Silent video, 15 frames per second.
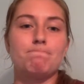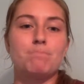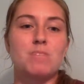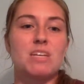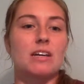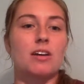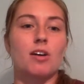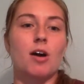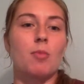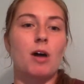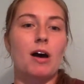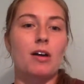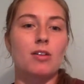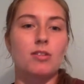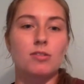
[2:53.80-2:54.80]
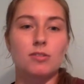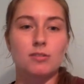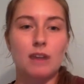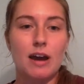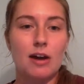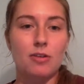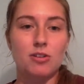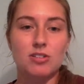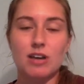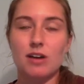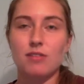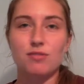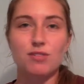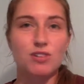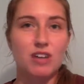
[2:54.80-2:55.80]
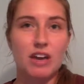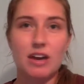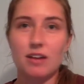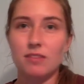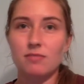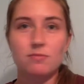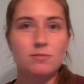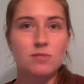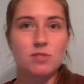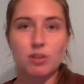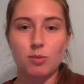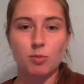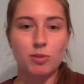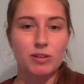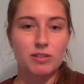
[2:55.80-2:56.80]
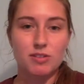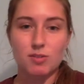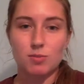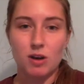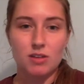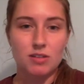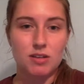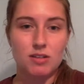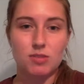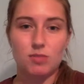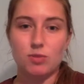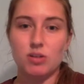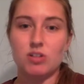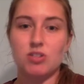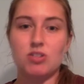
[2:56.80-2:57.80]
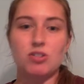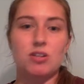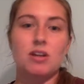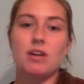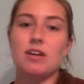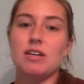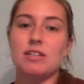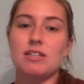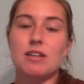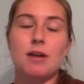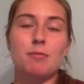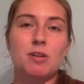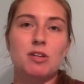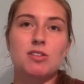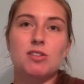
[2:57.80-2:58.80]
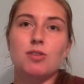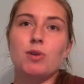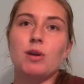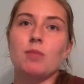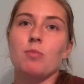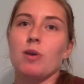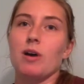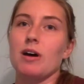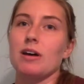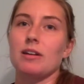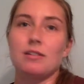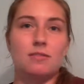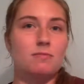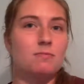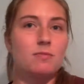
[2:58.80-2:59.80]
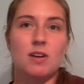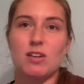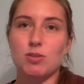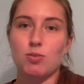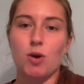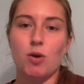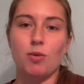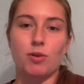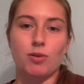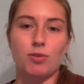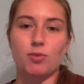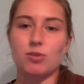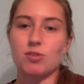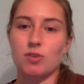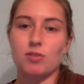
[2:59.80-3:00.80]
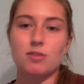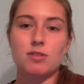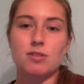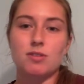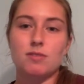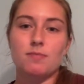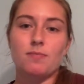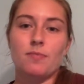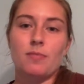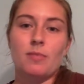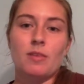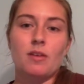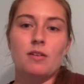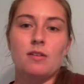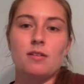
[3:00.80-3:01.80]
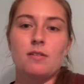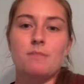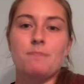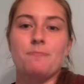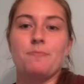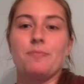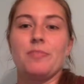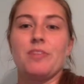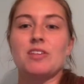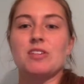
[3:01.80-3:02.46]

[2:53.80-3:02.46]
take a couple hours out of your day to complete this process, which is time-consuming, but it's well worth the results. The